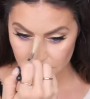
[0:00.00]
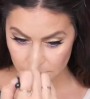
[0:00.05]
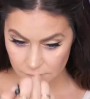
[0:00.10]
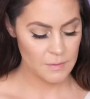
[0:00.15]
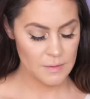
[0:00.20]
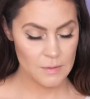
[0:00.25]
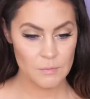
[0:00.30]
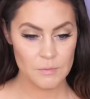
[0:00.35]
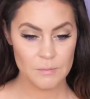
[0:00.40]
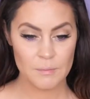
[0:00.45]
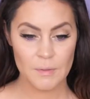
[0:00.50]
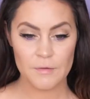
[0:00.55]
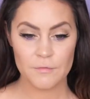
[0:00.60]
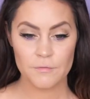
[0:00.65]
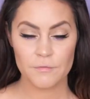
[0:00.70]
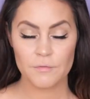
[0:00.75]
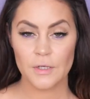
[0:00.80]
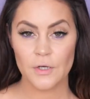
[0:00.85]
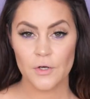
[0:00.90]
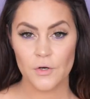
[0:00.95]
And then with my
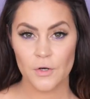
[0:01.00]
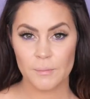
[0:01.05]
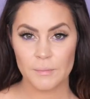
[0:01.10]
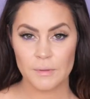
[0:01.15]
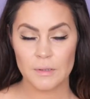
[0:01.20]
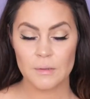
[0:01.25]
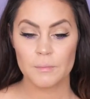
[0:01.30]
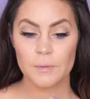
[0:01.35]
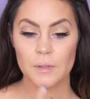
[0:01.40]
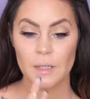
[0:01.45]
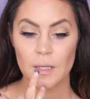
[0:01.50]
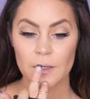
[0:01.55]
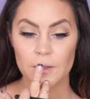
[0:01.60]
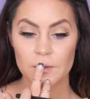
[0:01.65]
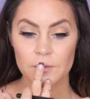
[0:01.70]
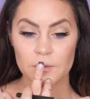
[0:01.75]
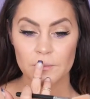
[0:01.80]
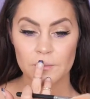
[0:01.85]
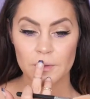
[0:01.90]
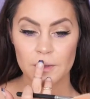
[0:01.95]
finger, I'm gonna apply
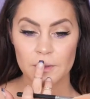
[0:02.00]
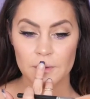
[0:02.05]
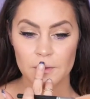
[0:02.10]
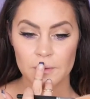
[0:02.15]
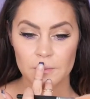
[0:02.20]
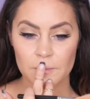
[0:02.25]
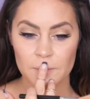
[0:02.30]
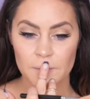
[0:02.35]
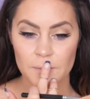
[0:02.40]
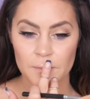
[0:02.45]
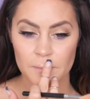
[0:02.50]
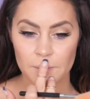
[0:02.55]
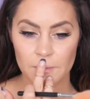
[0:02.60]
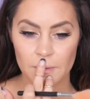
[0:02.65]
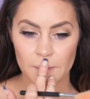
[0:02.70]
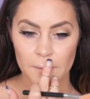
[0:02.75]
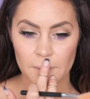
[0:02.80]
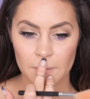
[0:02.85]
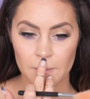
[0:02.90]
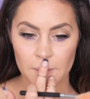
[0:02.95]
it to my Cupid's
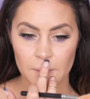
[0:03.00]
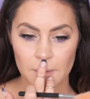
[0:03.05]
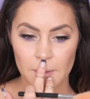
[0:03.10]
bow.